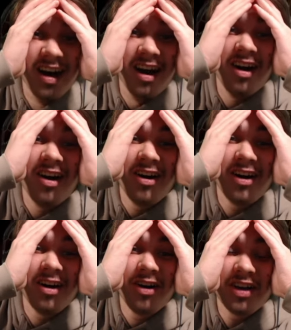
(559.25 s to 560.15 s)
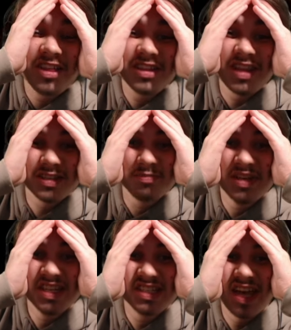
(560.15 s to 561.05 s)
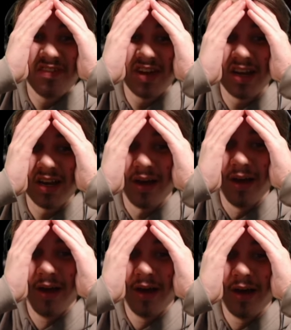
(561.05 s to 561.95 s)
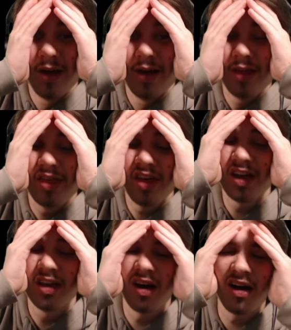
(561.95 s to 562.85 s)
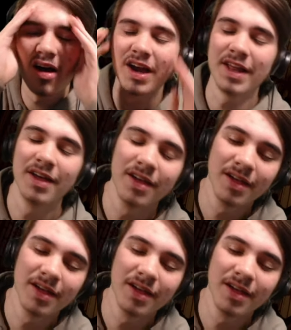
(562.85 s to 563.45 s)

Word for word: Oh, I think that's P seven. Thank god. I'm